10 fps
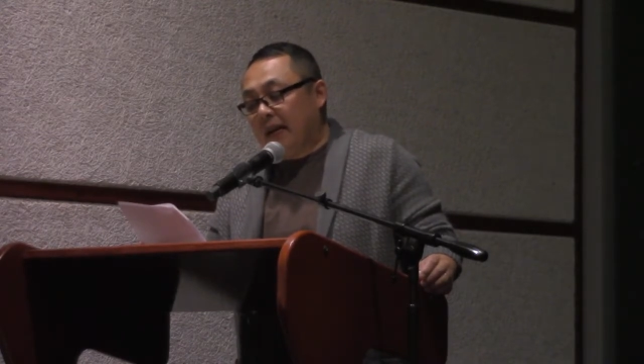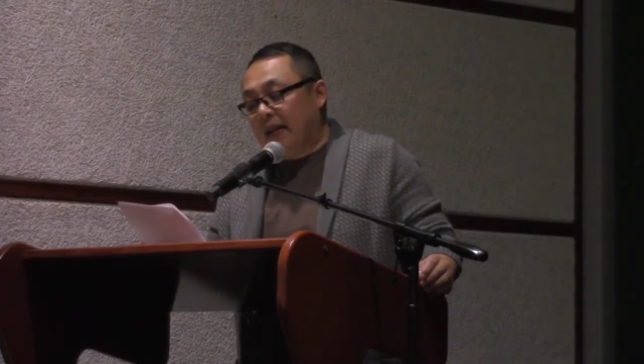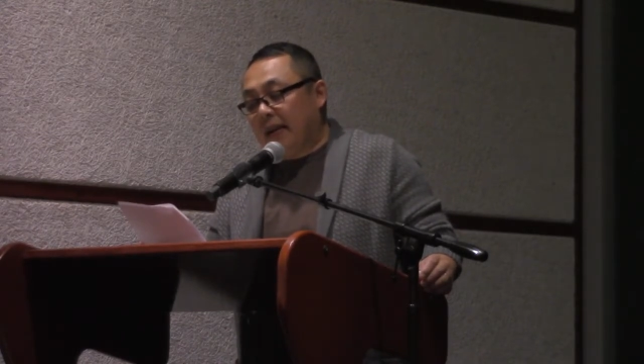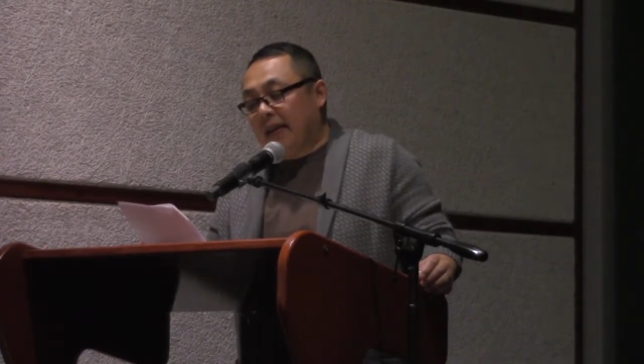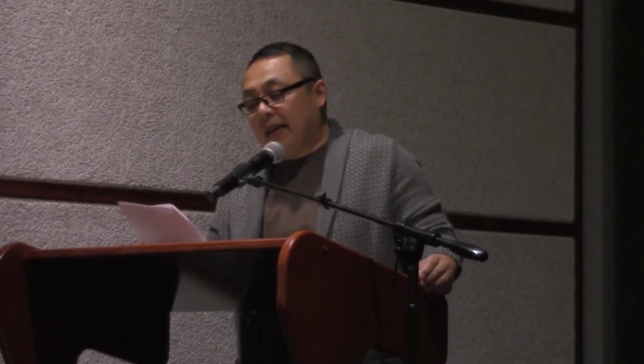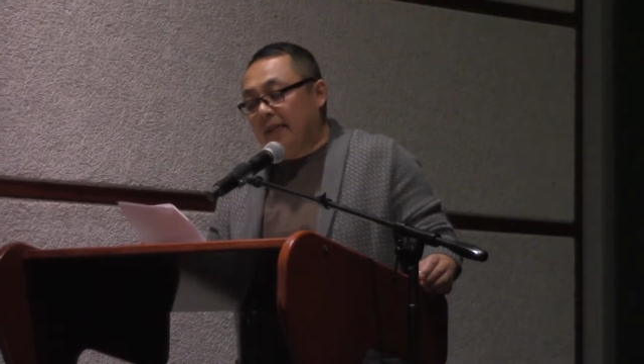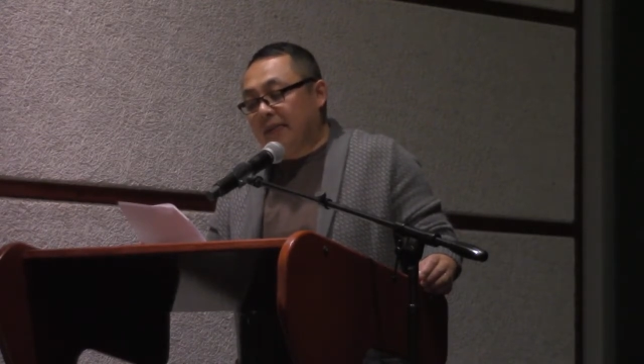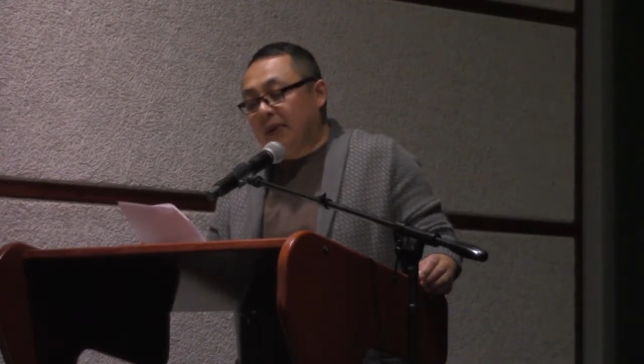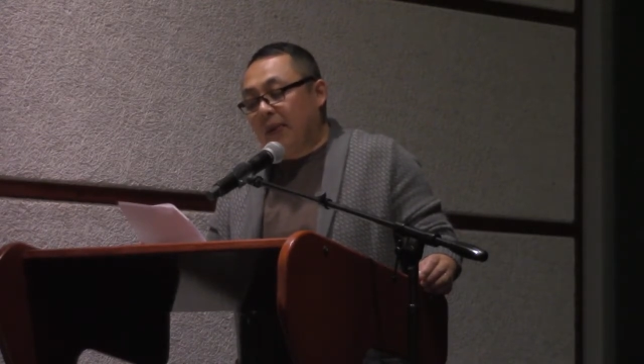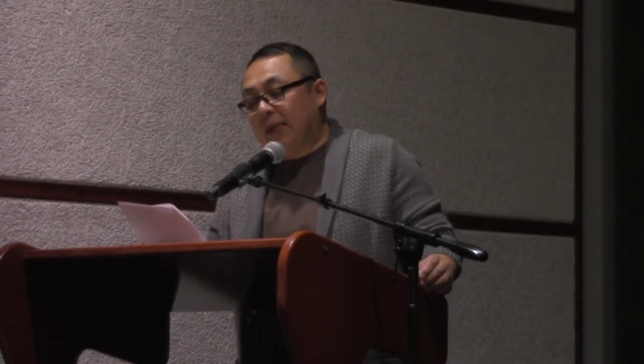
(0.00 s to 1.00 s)
are left
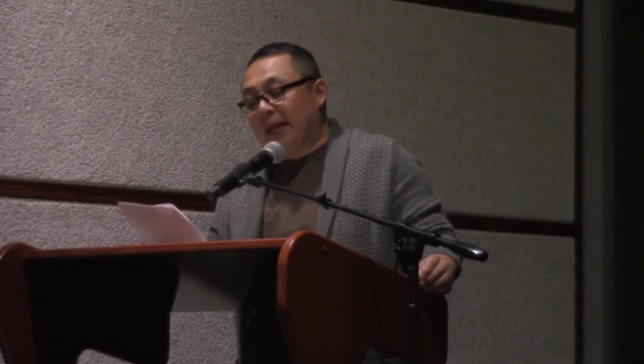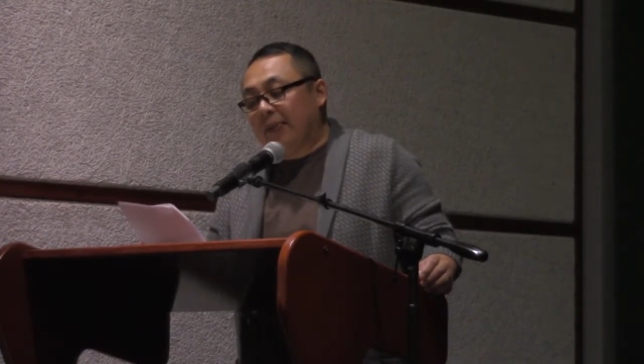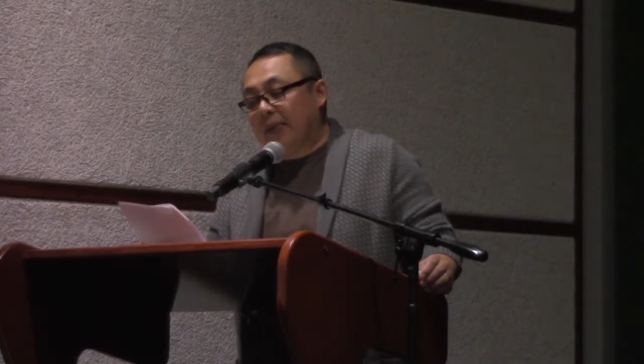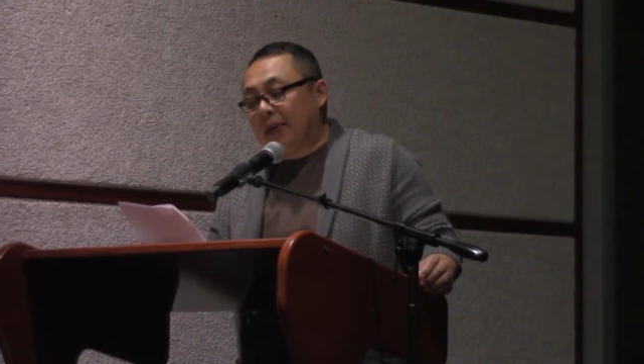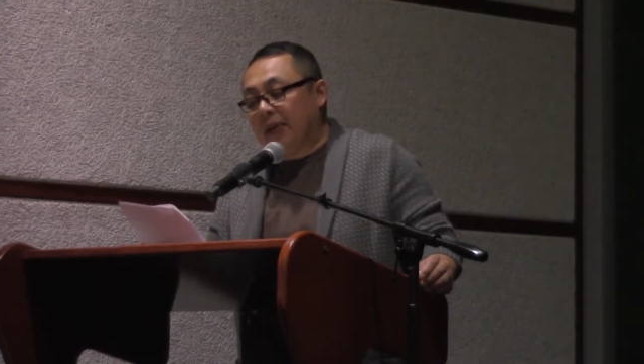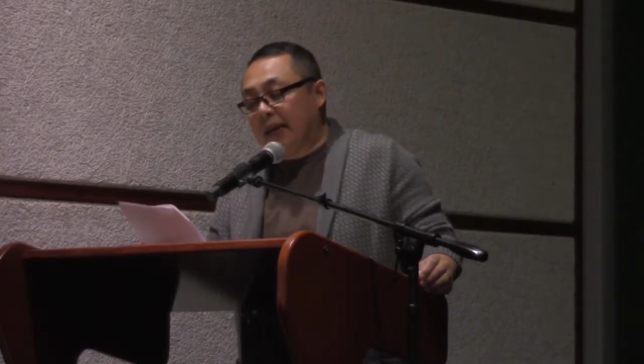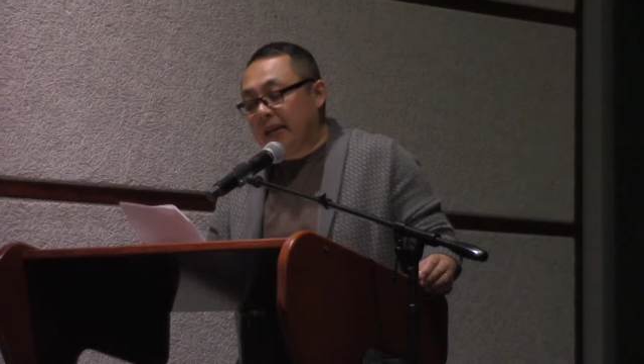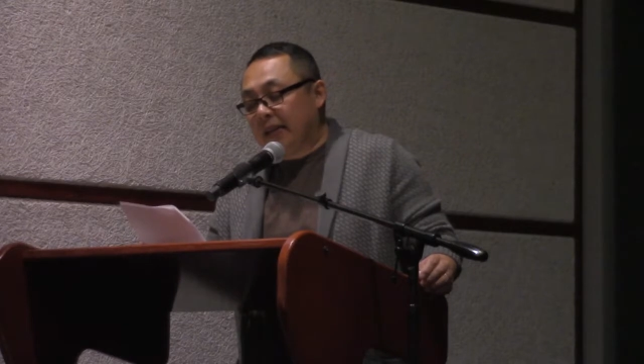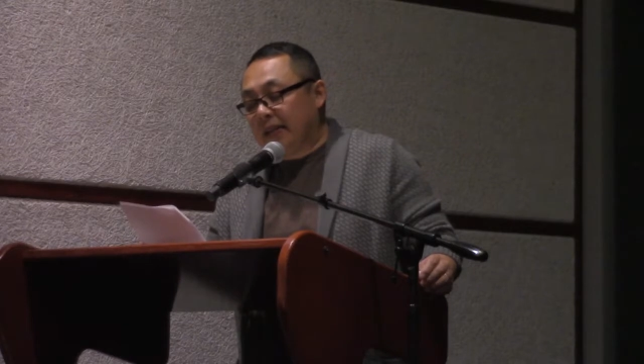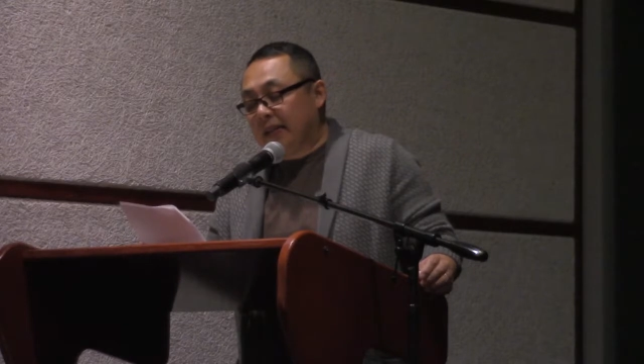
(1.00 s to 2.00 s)
only with your
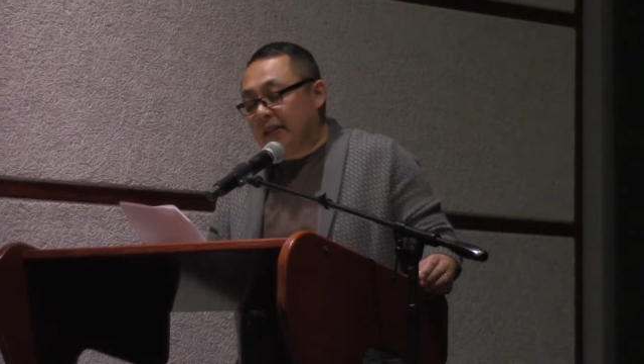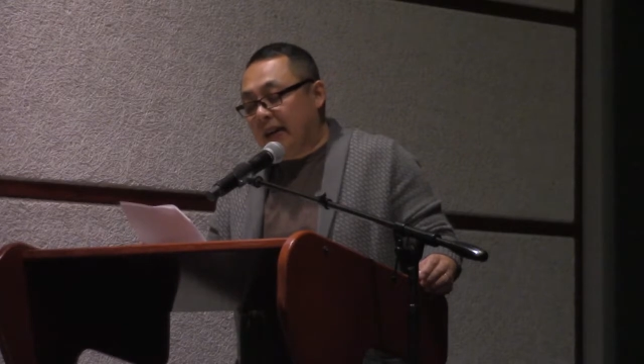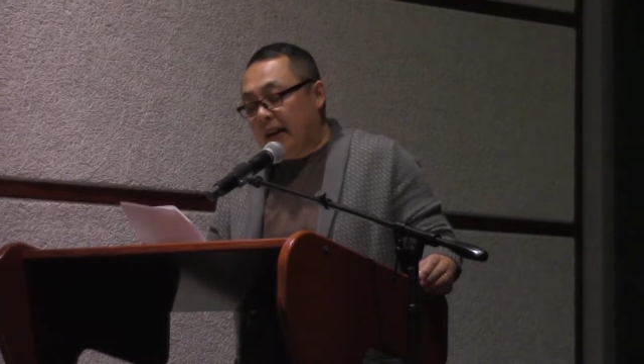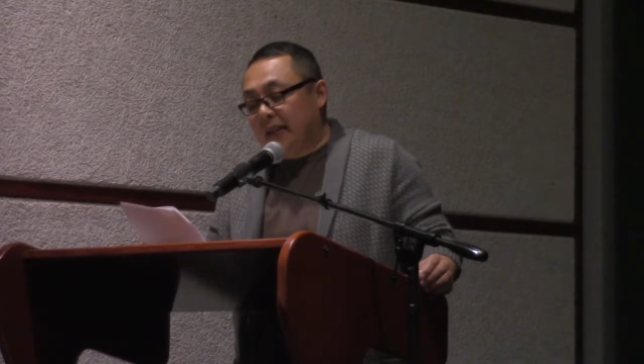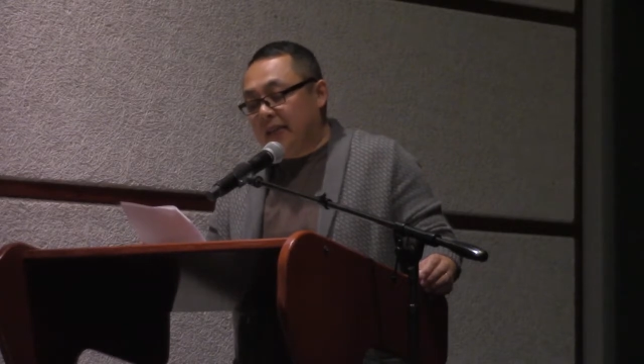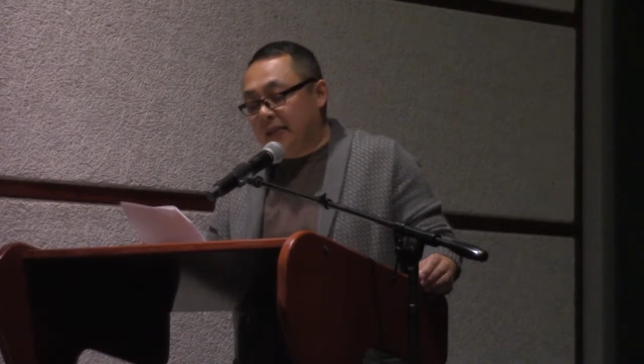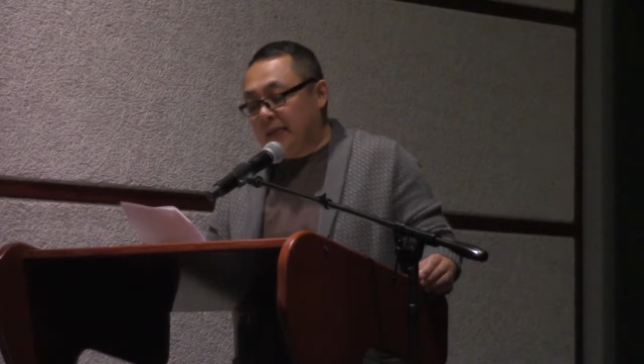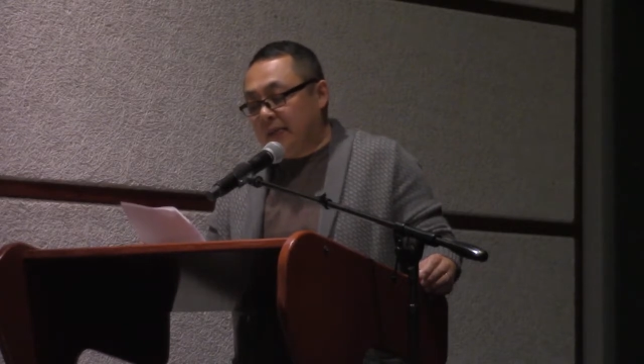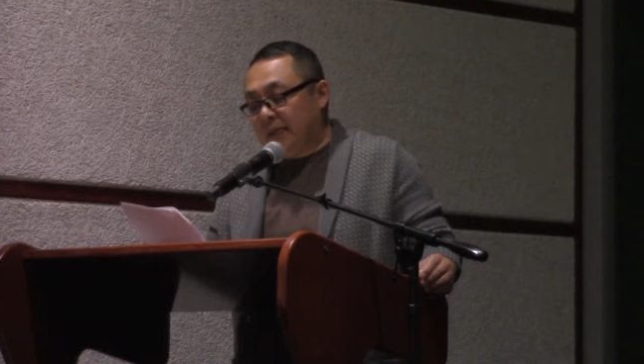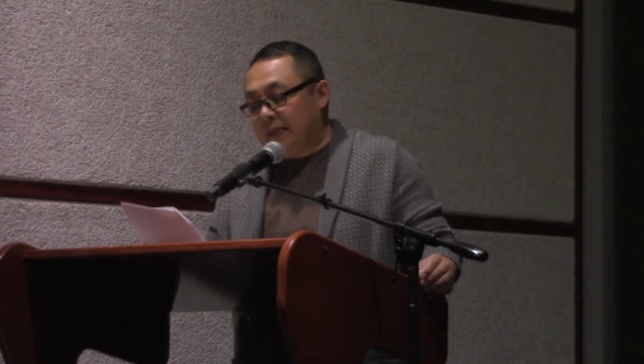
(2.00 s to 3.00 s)
ears to guide
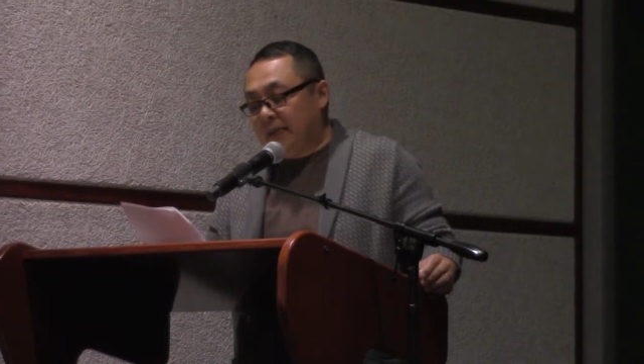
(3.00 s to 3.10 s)
you.